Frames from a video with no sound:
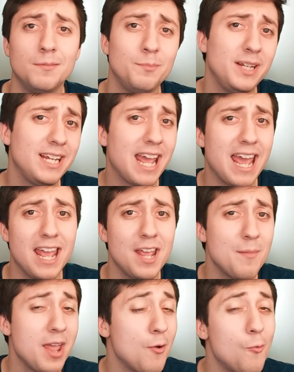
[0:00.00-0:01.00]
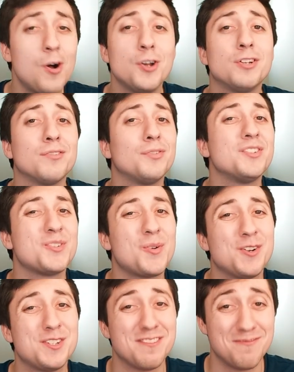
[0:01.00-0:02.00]
became a wonderful
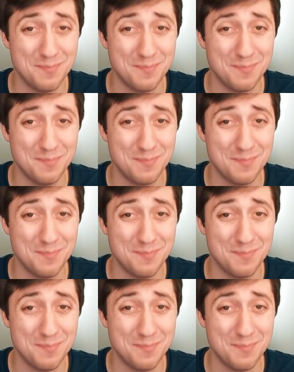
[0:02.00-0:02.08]
source of